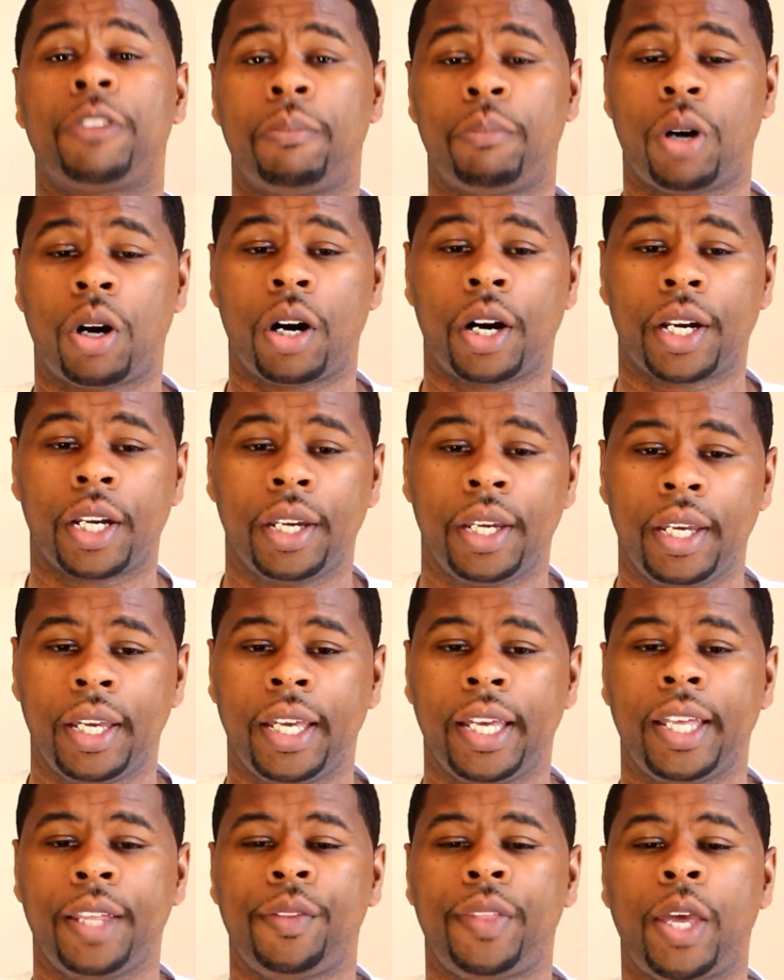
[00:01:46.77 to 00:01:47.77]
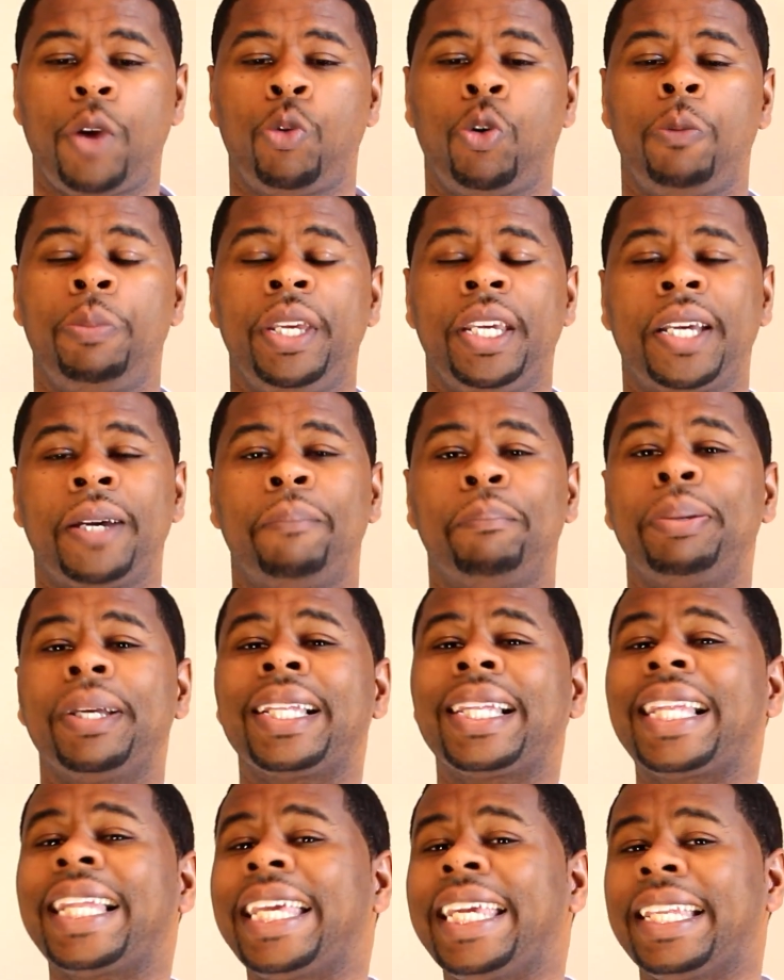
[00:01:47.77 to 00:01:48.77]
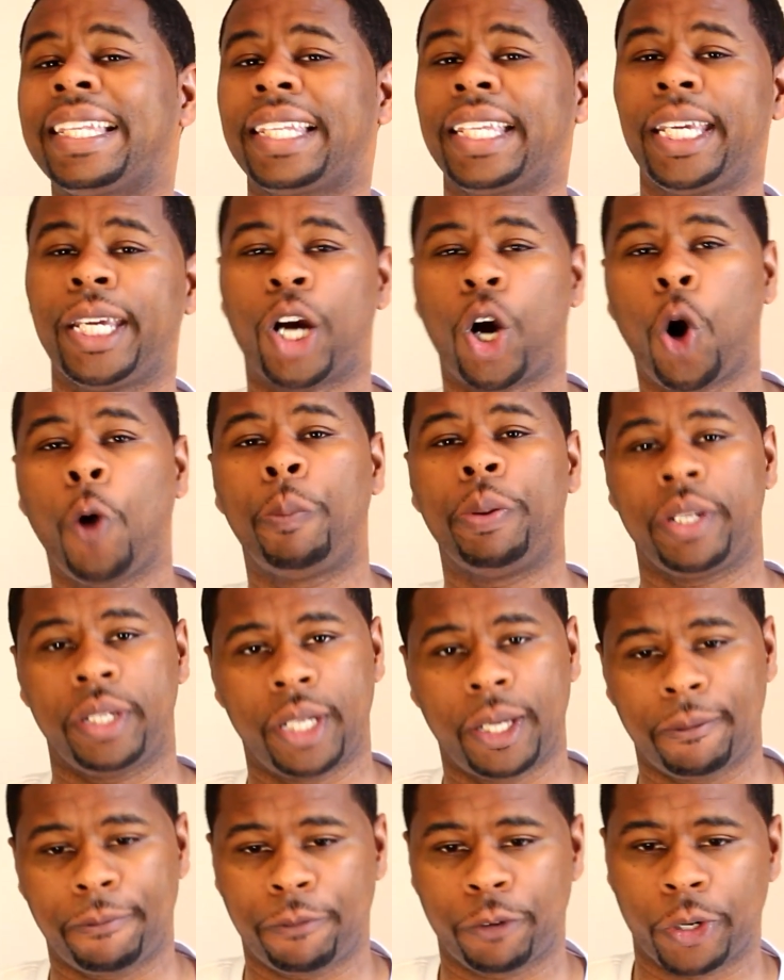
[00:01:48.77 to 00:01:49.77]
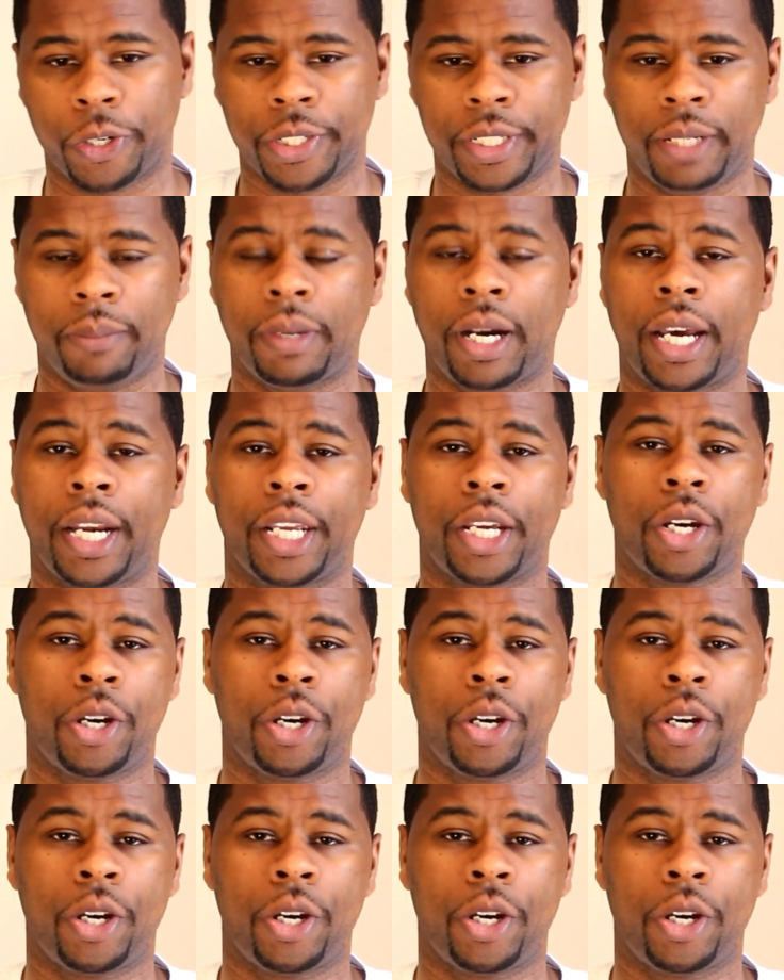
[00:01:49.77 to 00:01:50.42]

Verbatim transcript: the mark, they will be completely opened up for a demonic